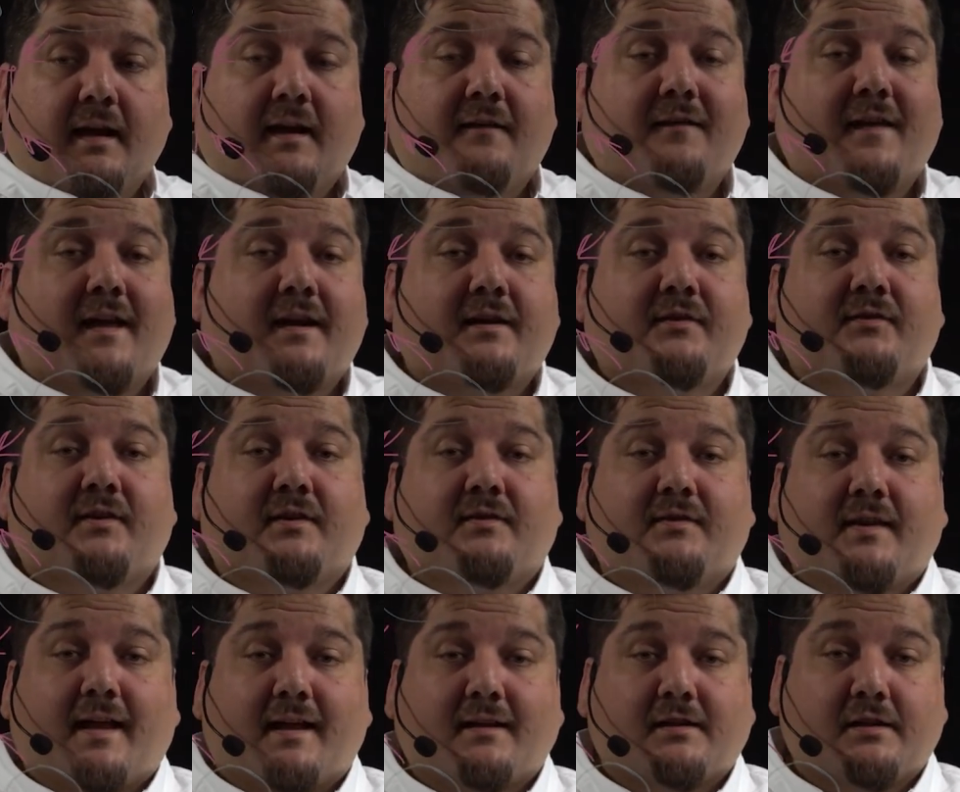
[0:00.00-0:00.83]
And that is
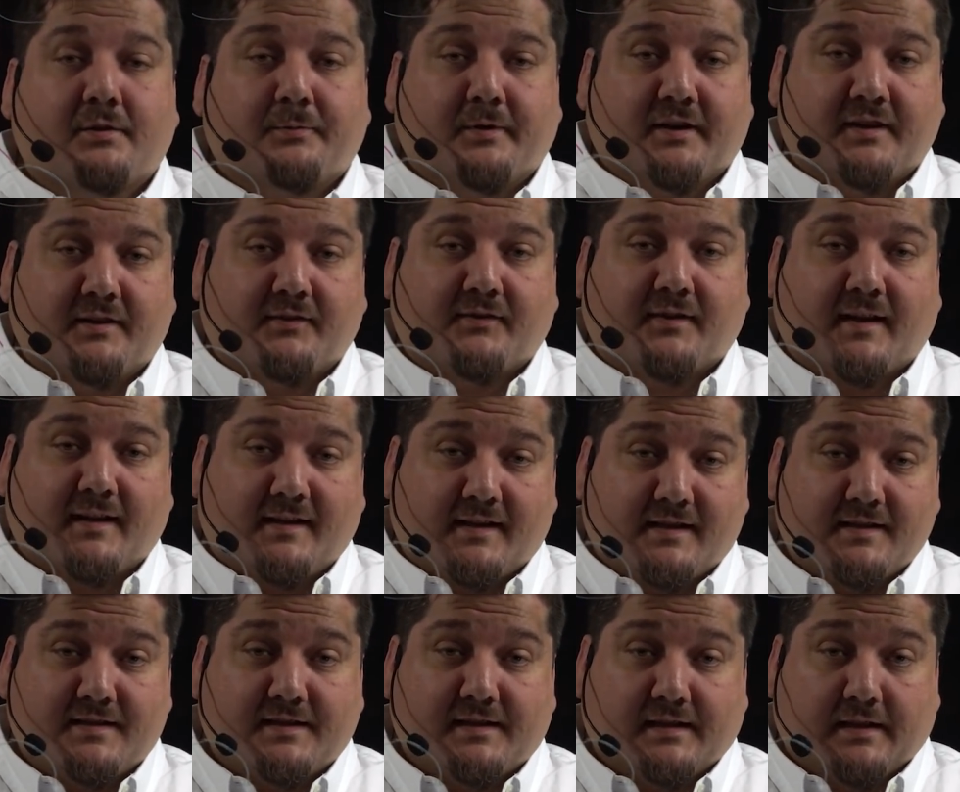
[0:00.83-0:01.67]
exactly what
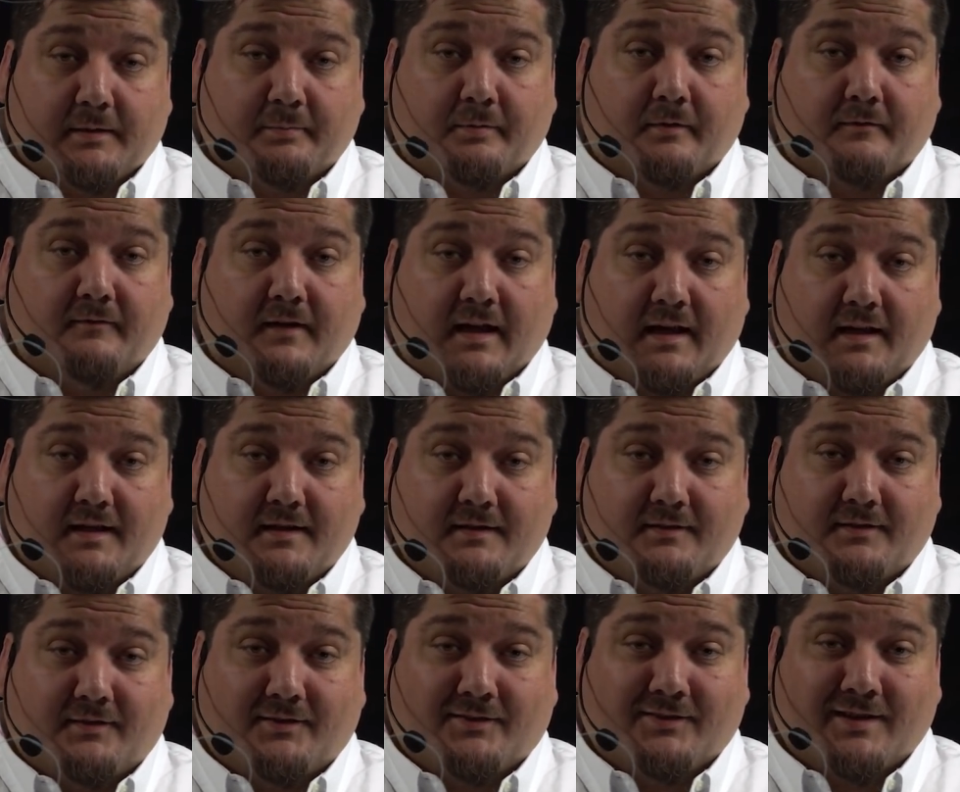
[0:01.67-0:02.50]
InsightETE
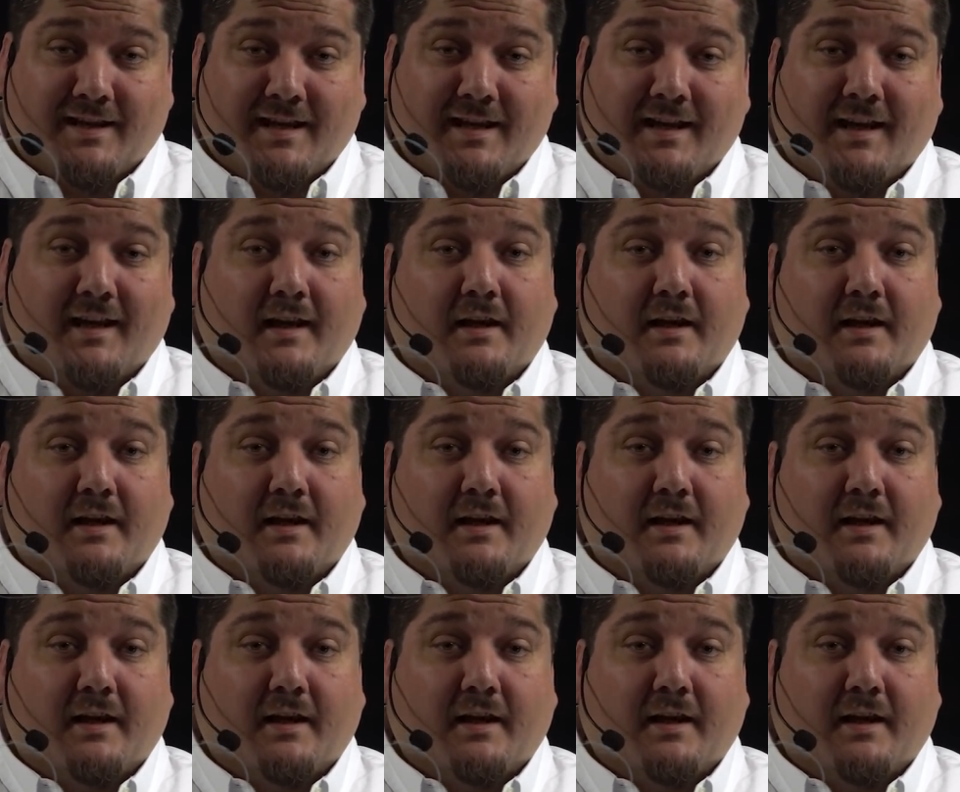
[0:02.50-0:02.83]
provides.